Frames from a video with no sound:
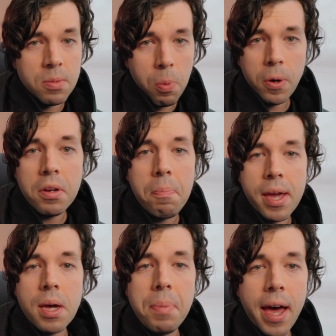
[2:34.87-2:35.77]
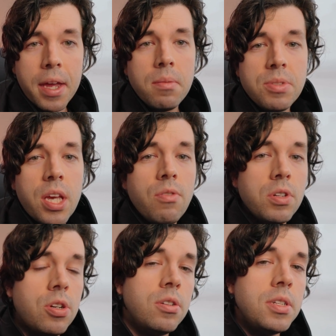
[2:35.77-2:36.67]
important to pick up items and
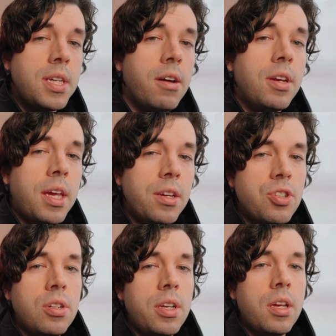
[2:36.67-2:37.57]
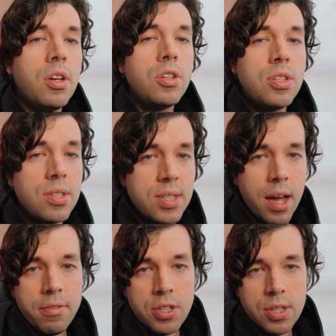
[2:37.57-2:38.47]
return to town occasionally to
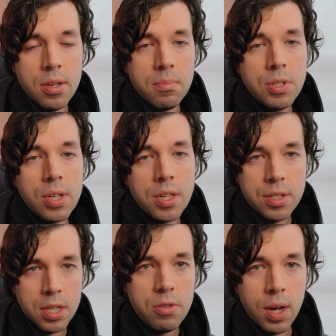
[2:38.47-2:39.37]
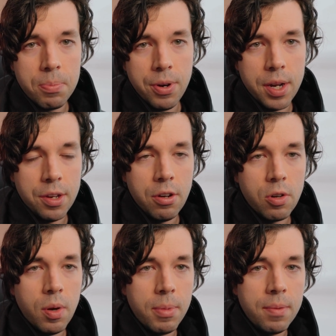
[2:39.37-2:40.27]
salvage them to continue upgrading your
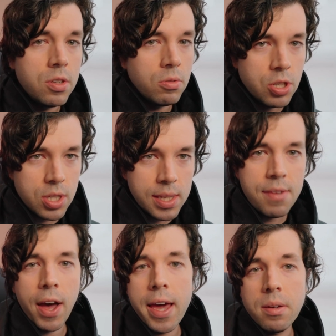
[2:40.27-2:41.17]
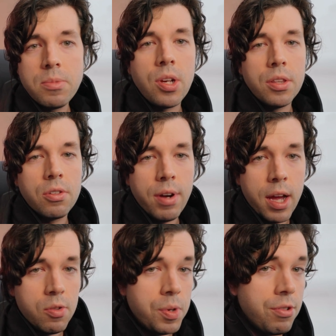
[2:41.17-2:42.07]
equipment. Don't just leave items on the
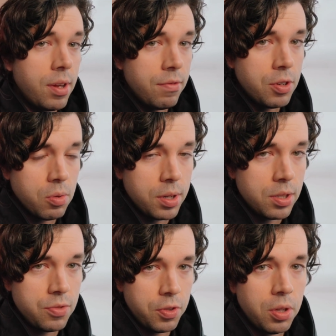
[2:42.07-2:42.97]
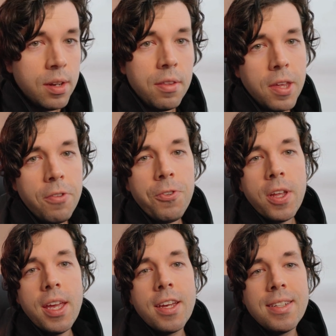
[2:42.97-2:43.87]
ground when your inventory is full. Now
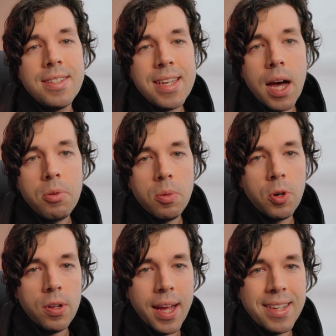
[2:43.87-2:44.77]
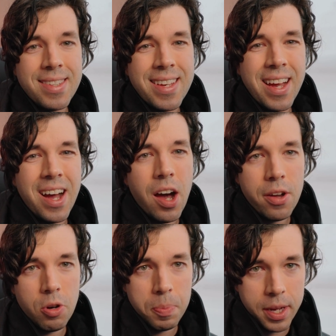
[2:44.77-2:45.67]
thankfully, Diablo Immortal has
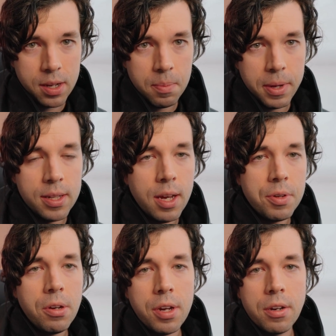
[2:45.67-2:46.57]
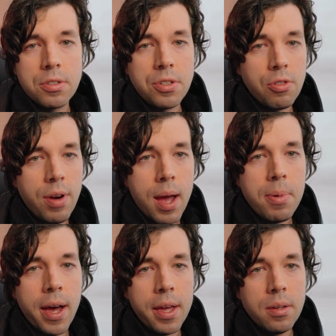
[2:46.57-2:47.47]
auto pickup, allowing your character to grab
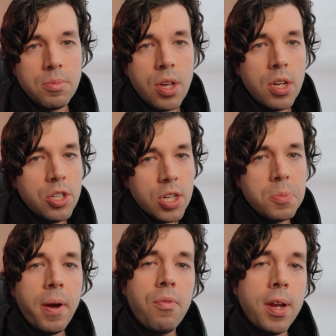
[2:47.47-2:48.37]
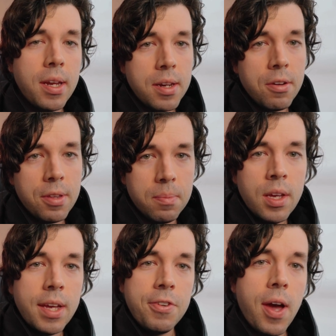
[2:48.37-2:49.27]
items just by running near them. If you